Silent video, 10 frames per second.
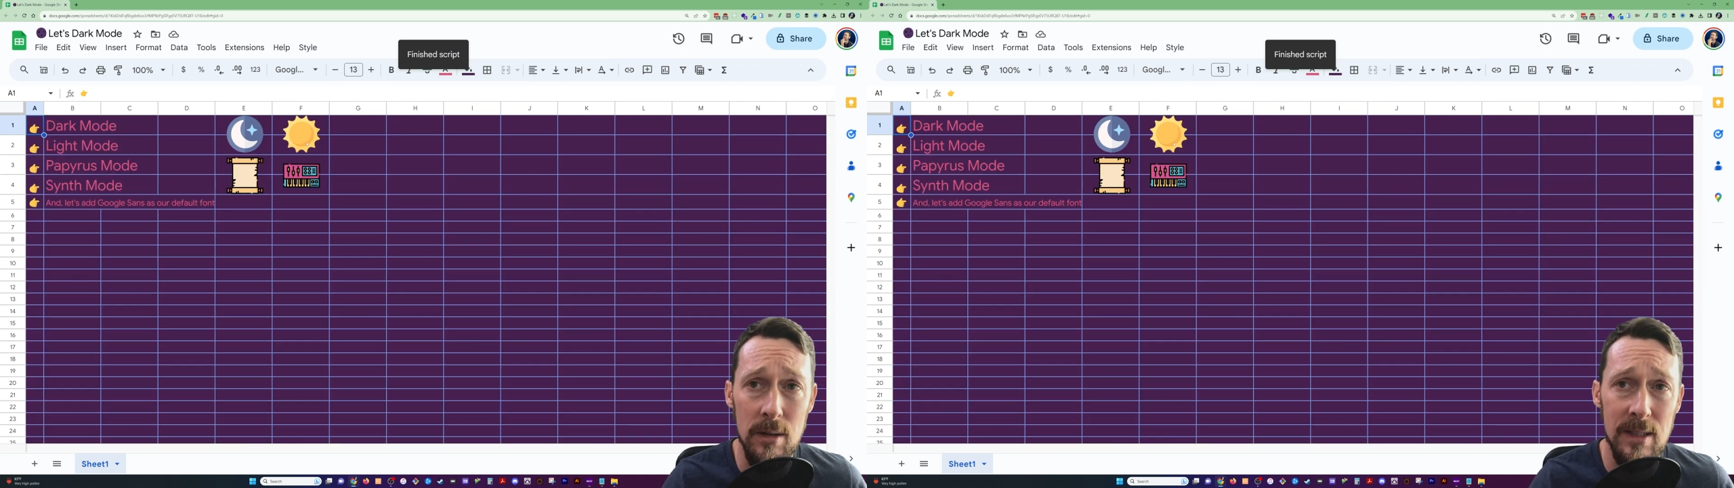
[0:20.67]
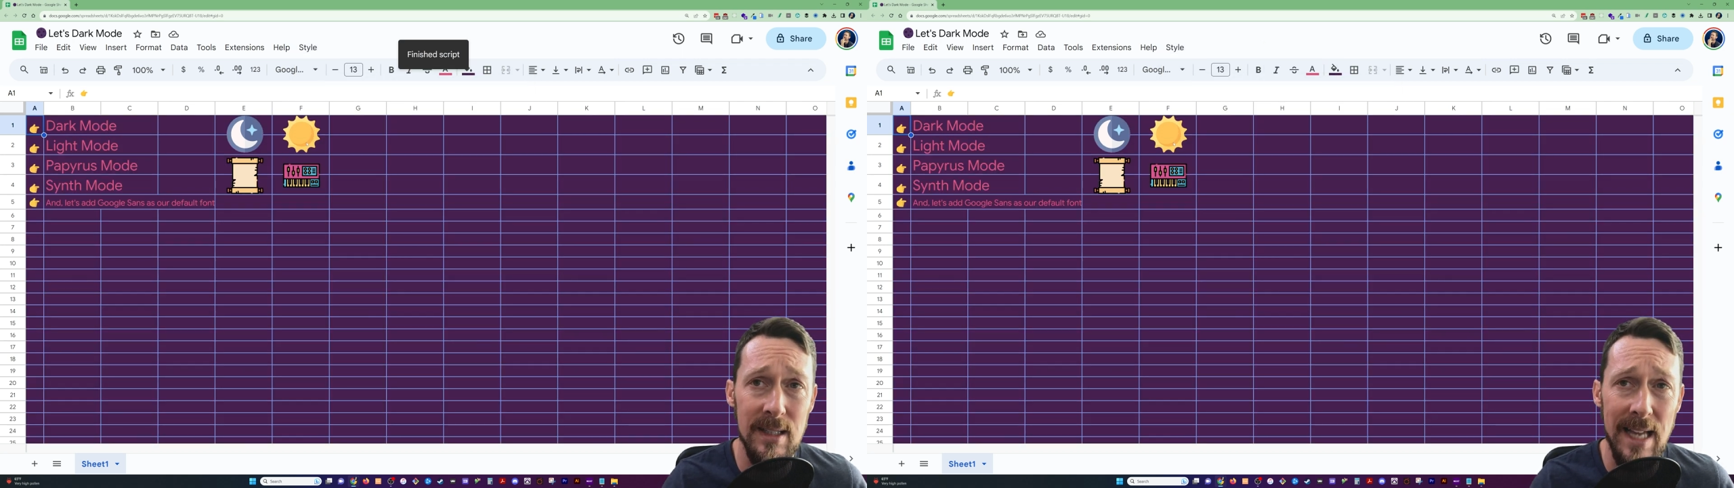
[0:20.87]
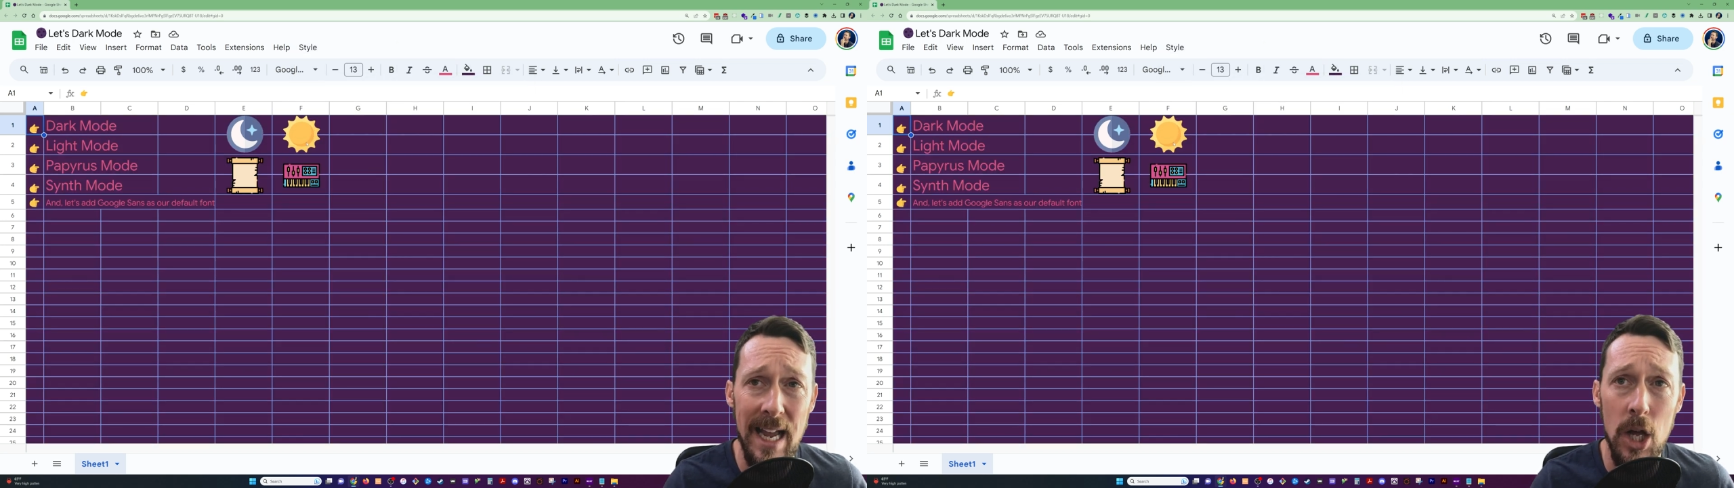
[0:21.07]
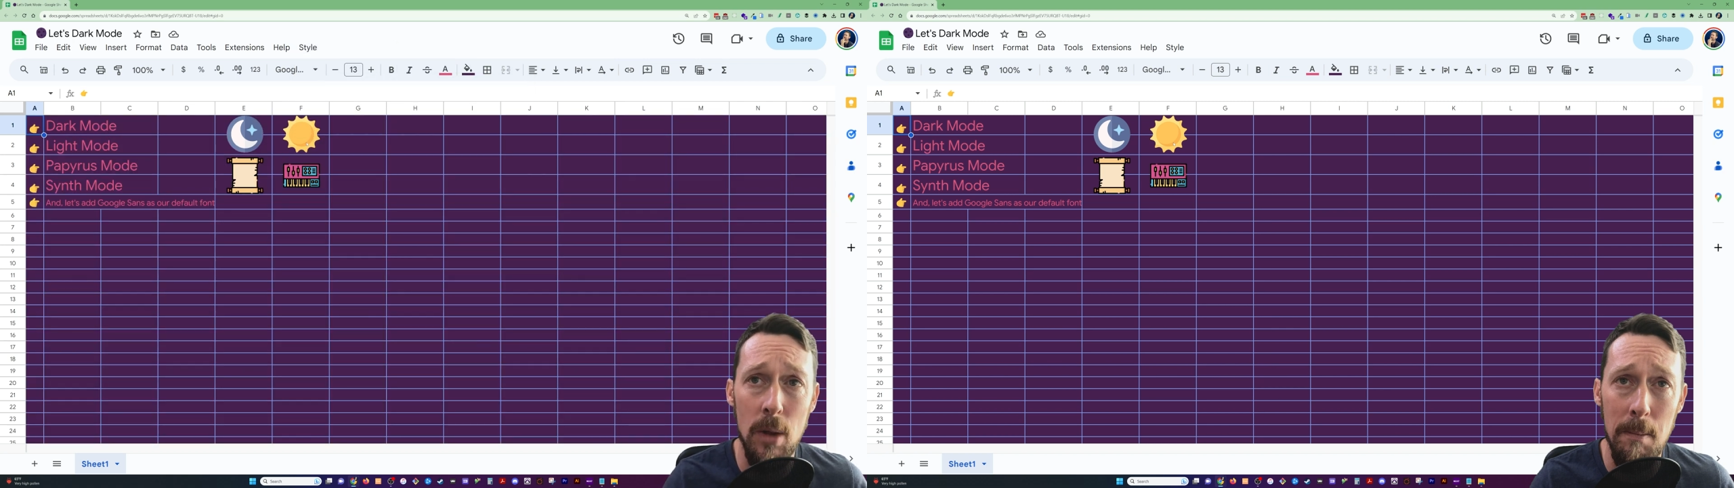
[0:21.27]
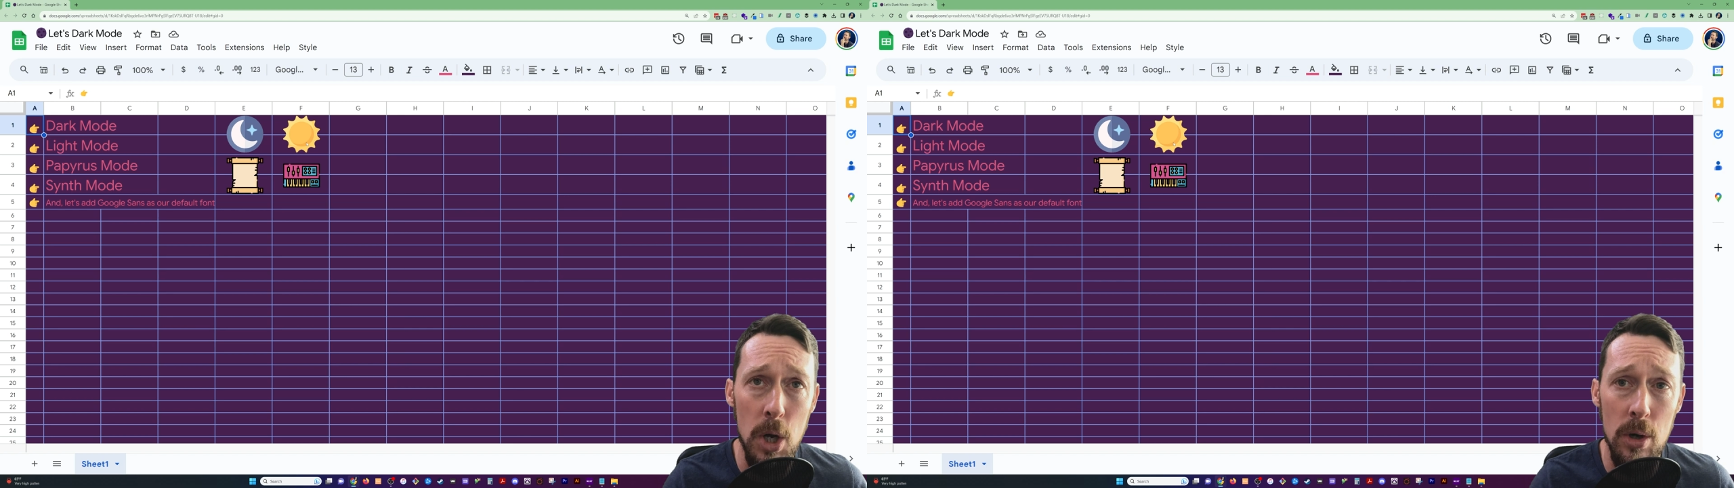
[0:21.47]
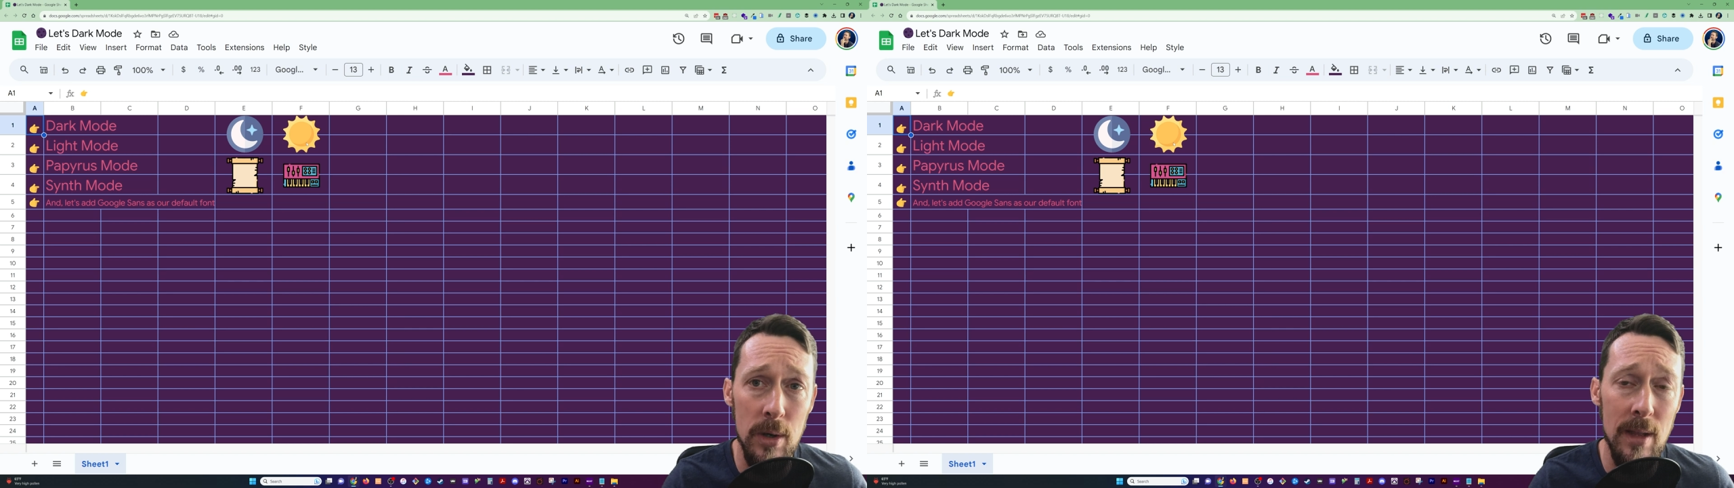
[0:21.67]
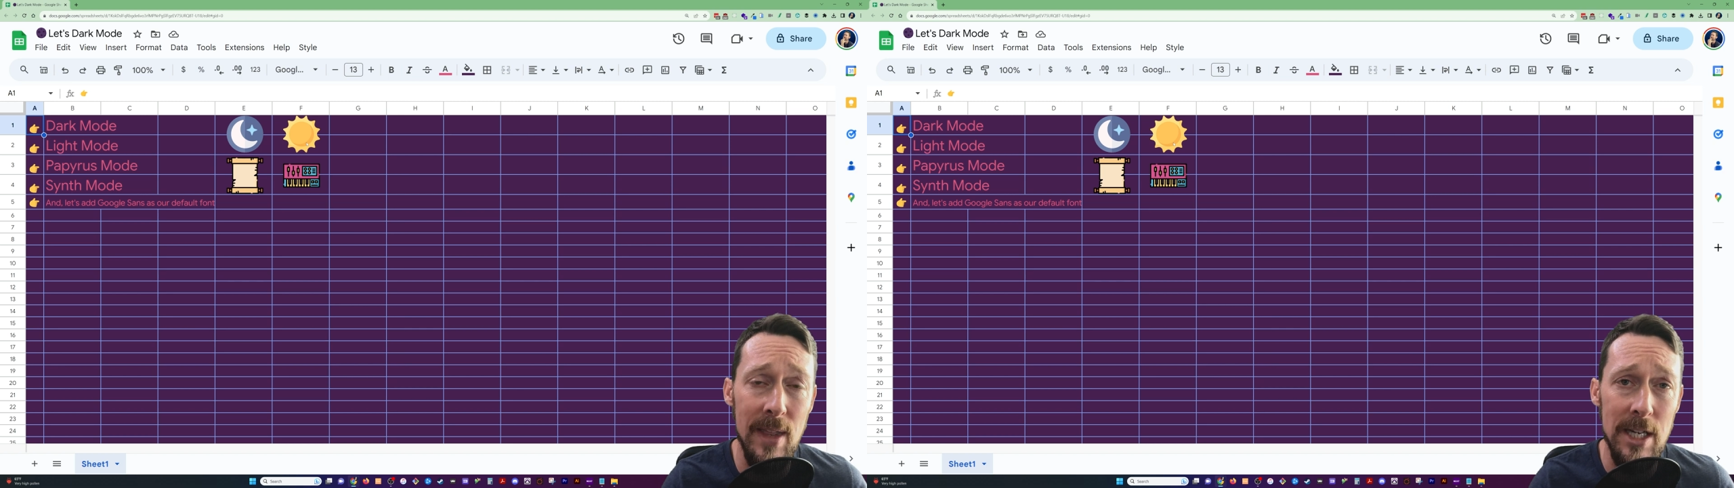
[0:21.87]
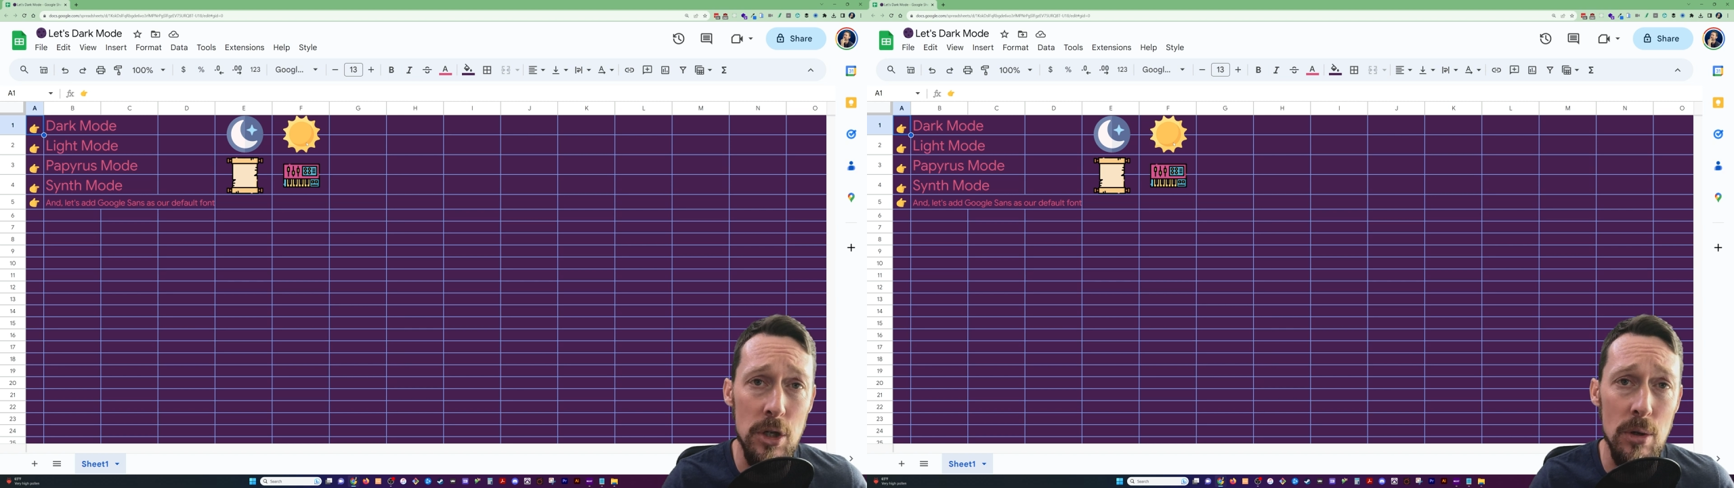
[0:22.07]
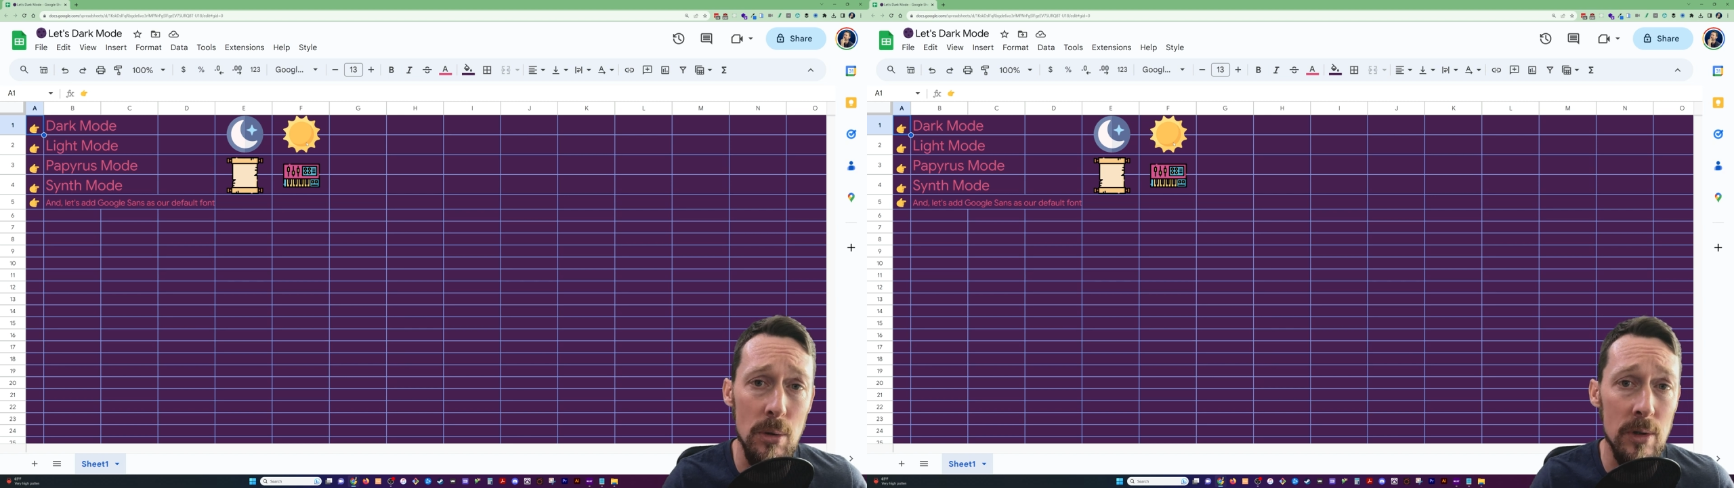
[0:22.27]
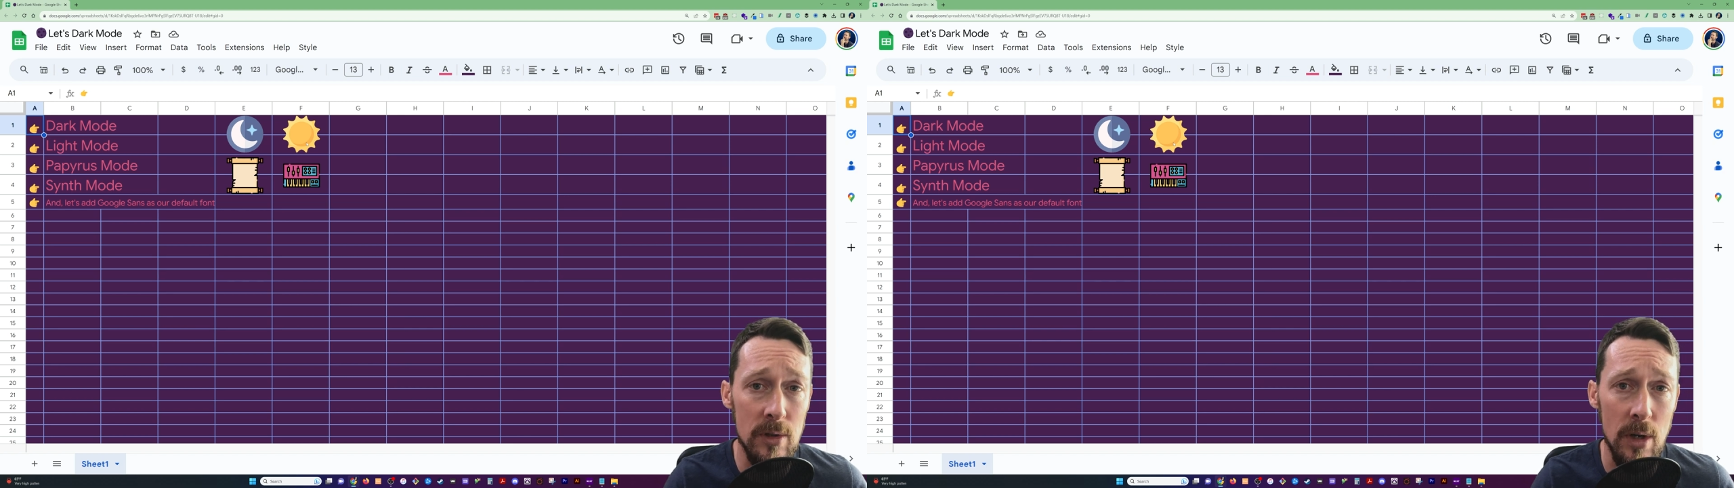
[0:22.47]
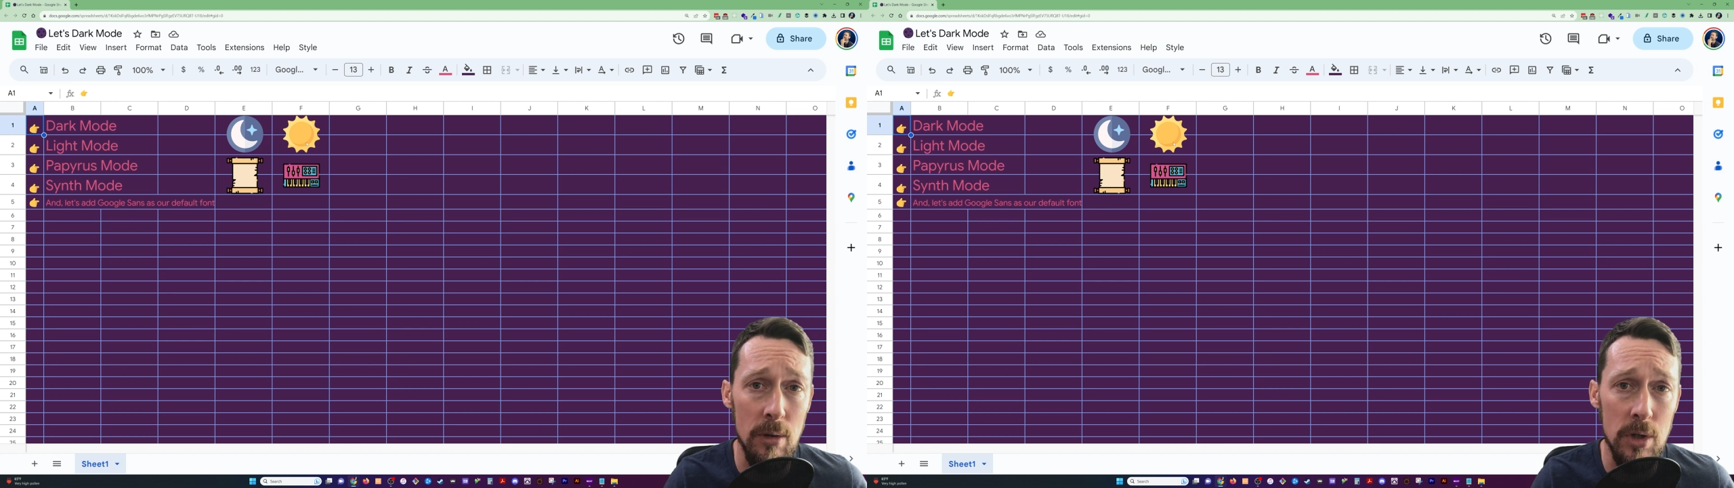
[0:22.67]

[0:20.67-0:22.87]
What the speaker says: style mode that you so